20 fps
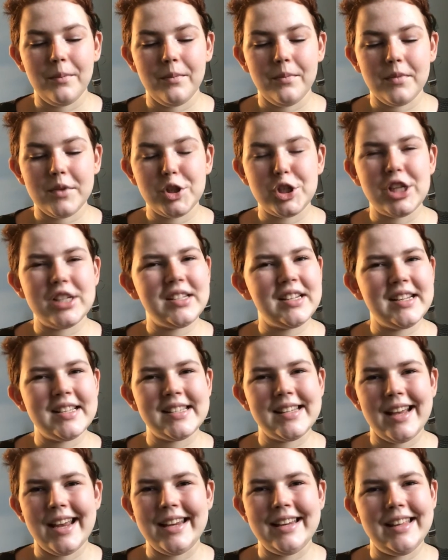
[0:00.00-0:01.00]
just because
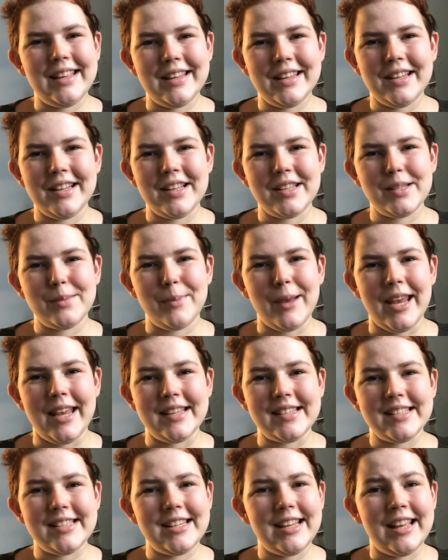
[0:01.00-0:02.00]
I needed the
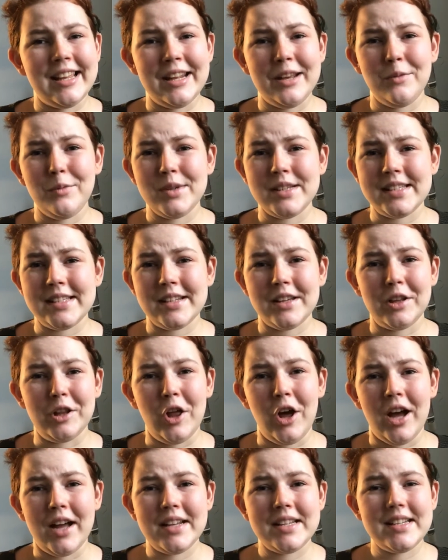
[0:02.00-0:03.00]
space and it was a
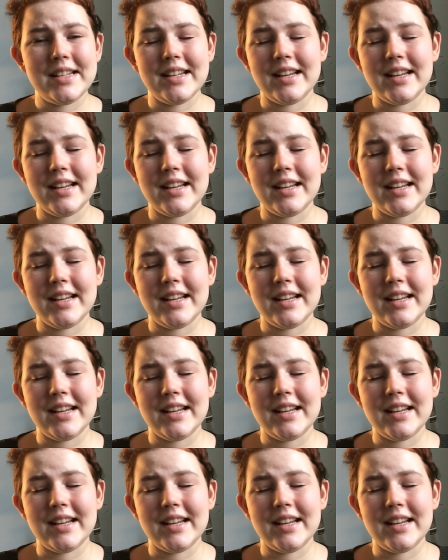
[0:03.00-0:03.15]
lot.